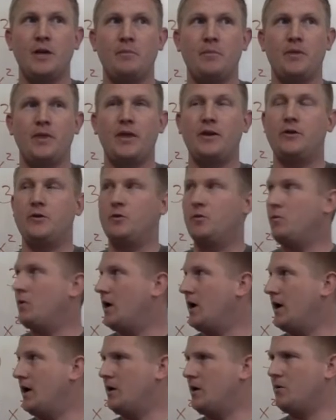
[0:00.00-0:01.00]
But then
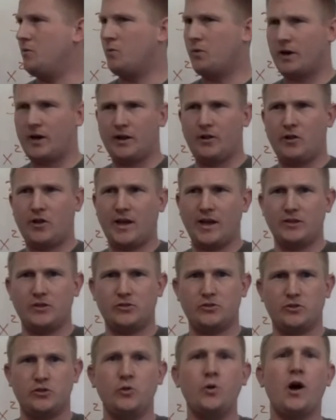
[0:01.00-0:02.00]
we're going to look
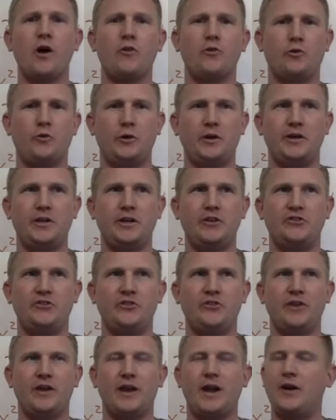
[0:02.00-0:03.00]
at two other
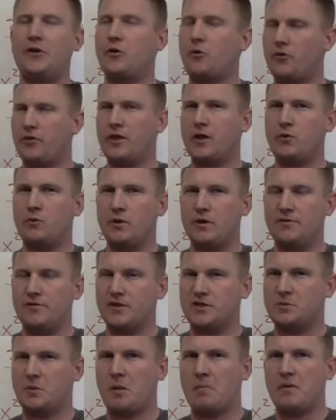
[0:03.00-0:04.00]
orientations that I don't think we've
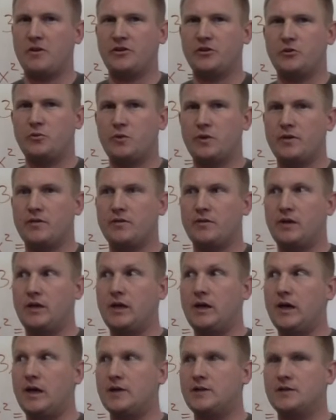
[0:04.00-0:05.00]
experimented with
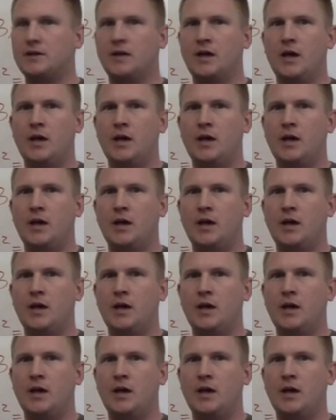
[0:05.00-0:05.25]
yet,